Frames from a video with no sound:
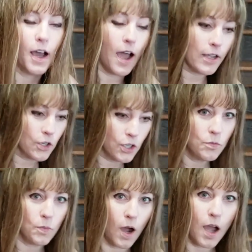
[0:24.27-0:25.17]
I
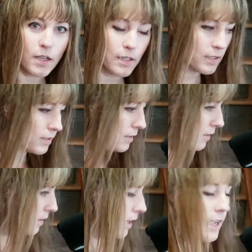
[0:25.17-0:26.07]
could walk.
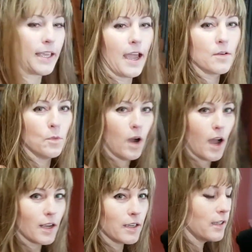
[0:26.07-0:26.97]
I can
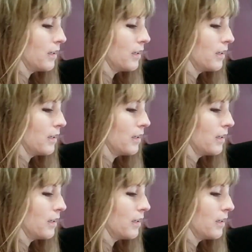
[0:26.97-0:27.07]
walk.